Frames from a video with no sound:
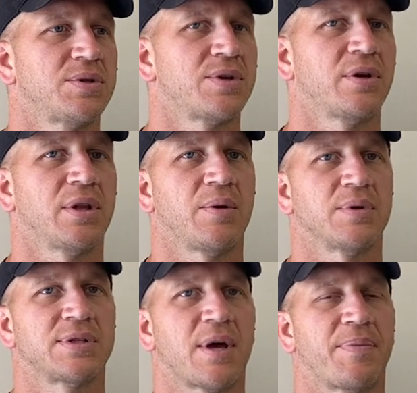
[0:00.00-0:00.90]
Certainly it
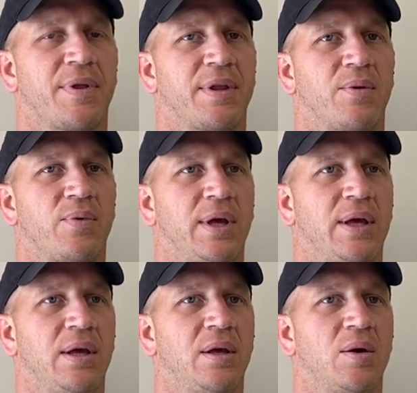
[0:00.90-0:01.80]
was something that
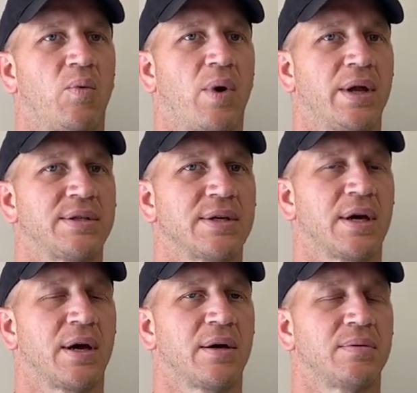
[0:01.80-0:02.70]
we wanted
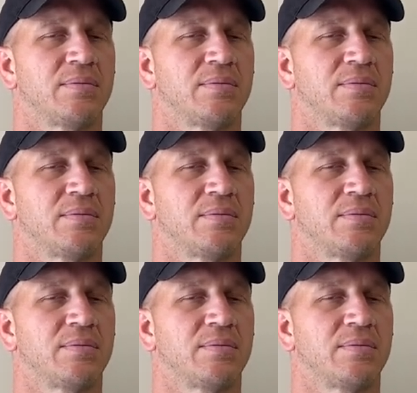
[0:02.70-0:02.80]
to,